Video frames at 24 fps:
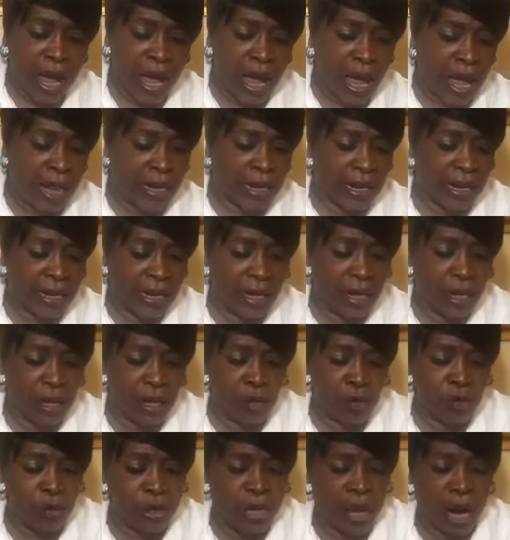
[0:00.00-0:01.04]

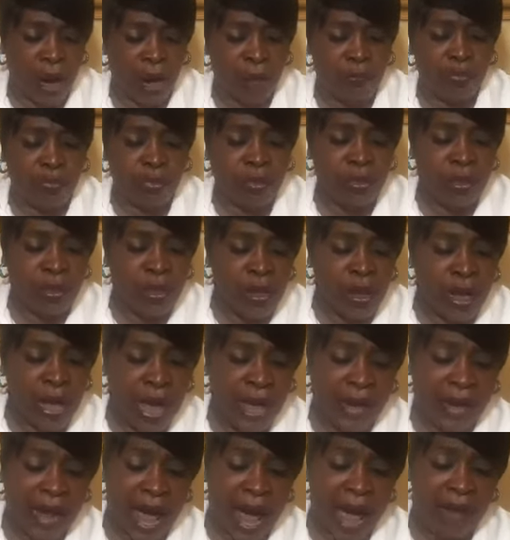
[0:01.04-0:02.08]
Hallelujah.
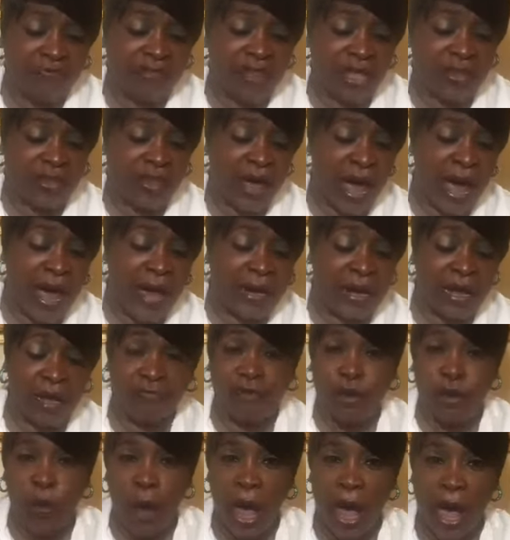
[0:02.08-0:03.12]
And after that,
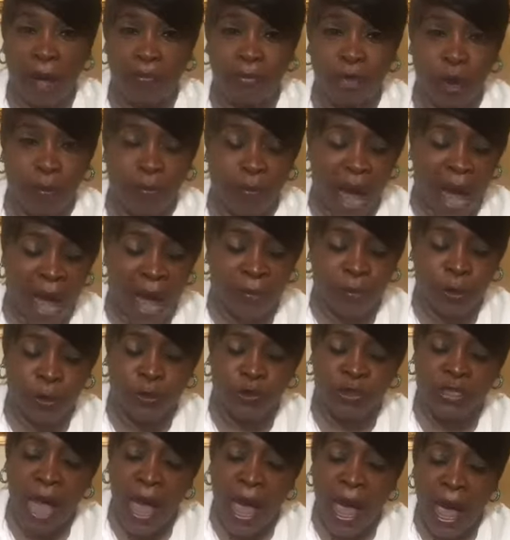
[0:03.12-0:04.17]
if you have your
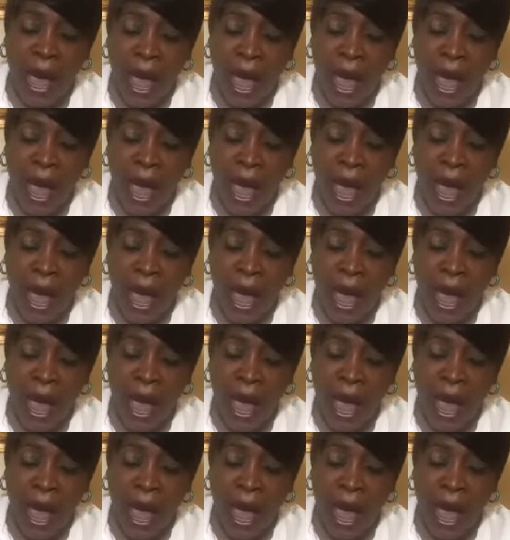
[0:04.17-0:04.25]
Bibles,